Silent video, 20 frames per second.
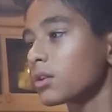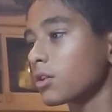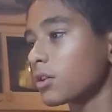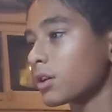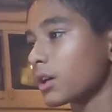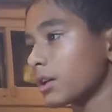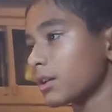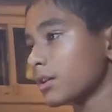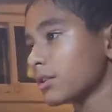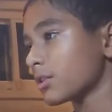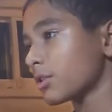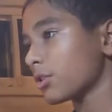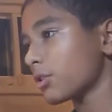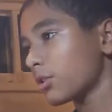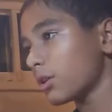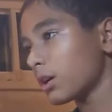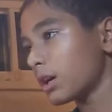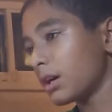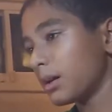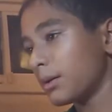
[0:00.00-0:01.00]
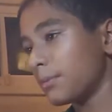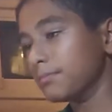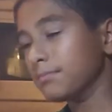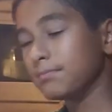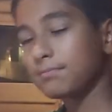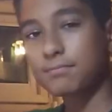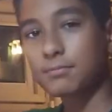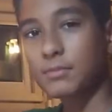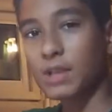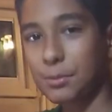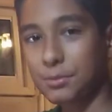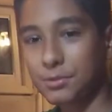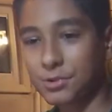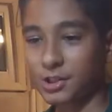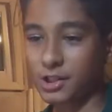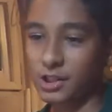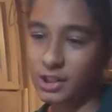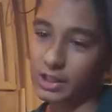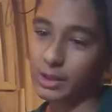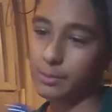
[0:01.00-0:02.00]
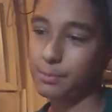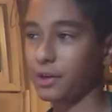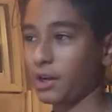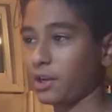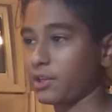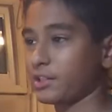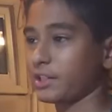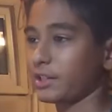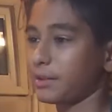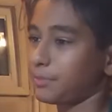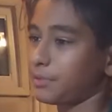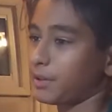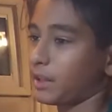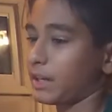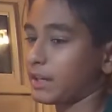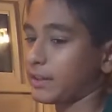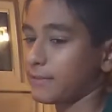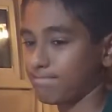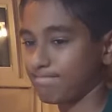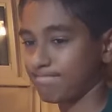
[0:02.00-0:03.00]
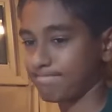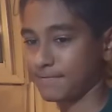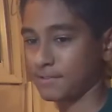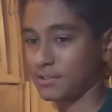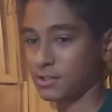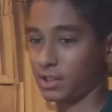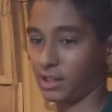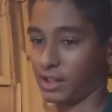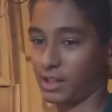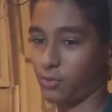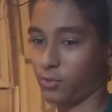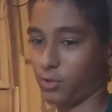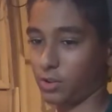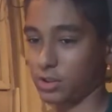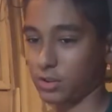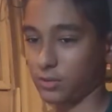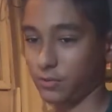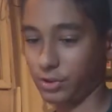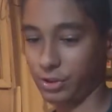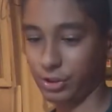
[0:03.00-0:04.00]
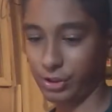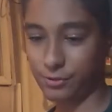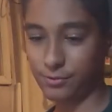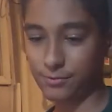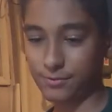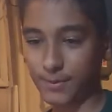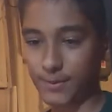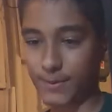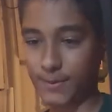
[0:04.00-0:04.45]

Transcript: Okay, so I'm just gonna keep pausing and playing so that I can watch the video.